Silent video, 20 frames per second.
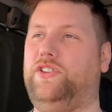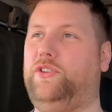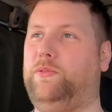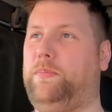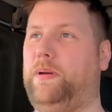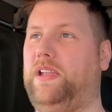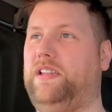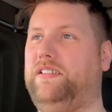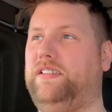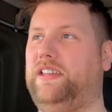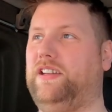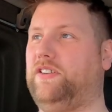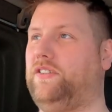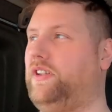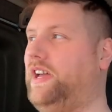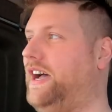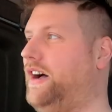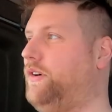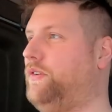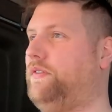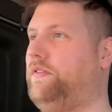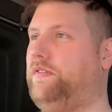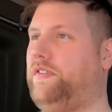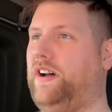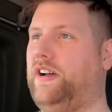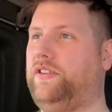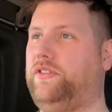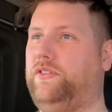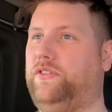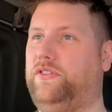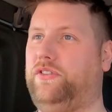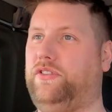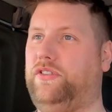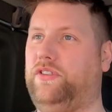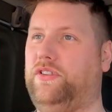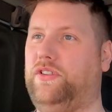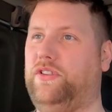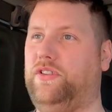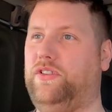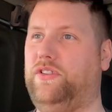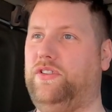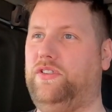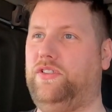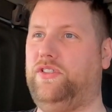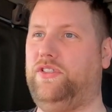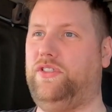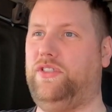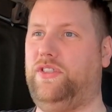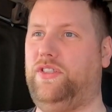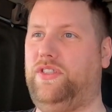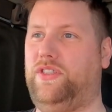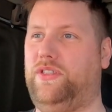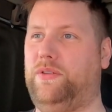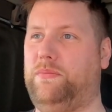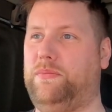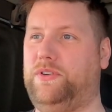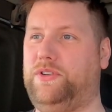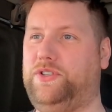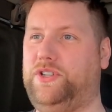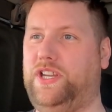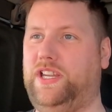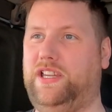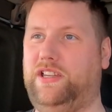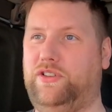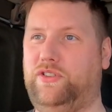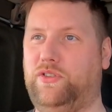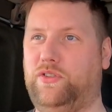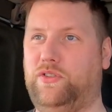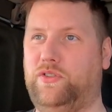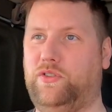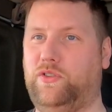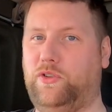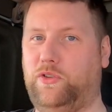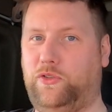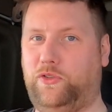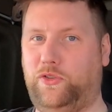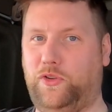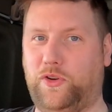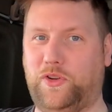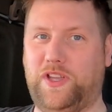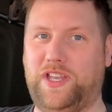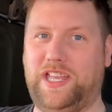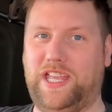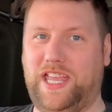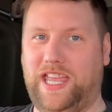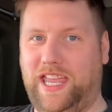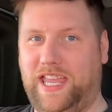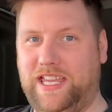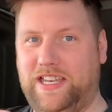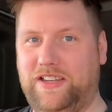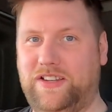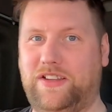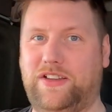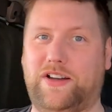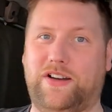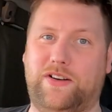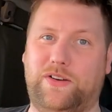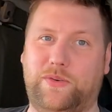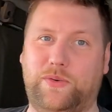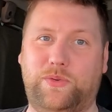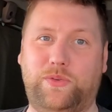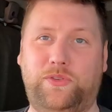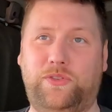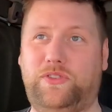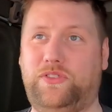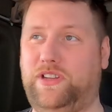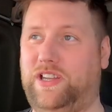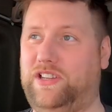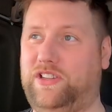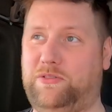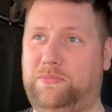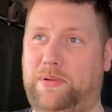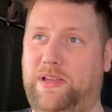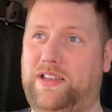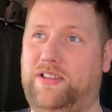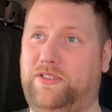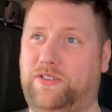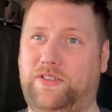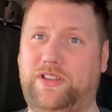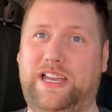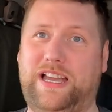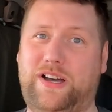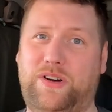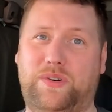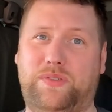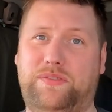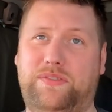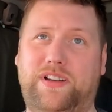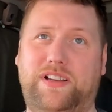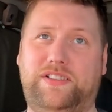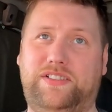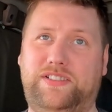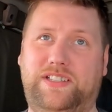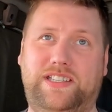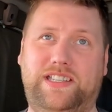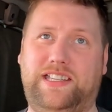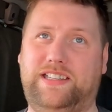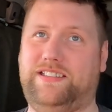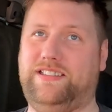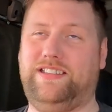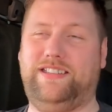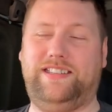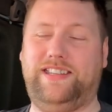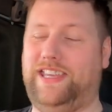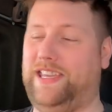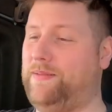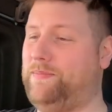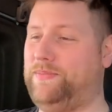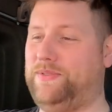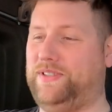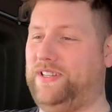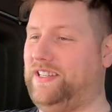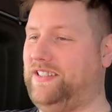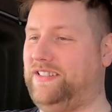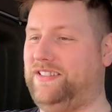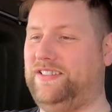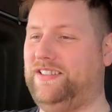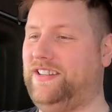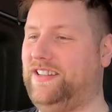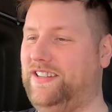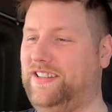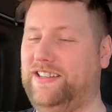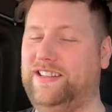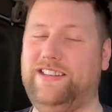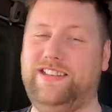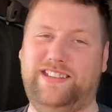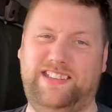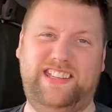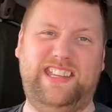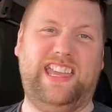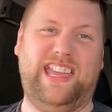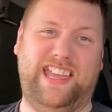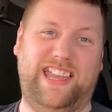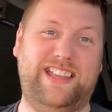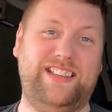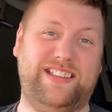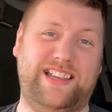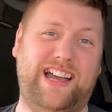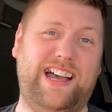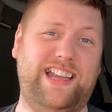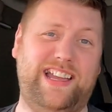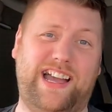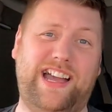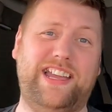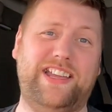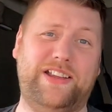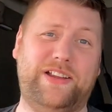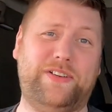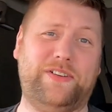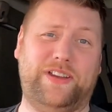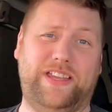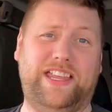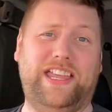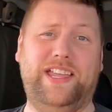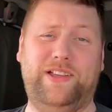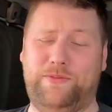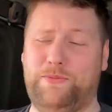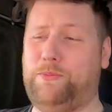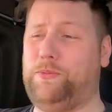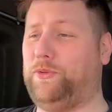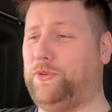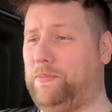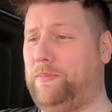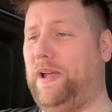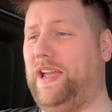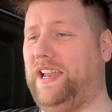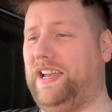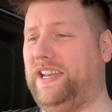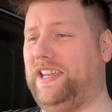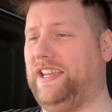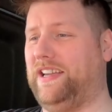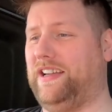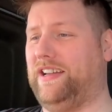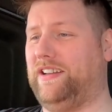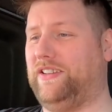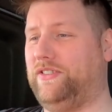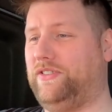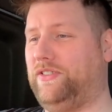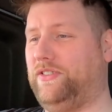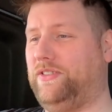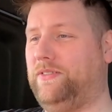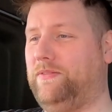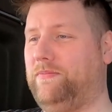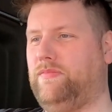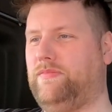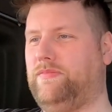depending on how fast the machine sucking it in goes, it depends on how fast it tips. I agree, it was a pain in the ass.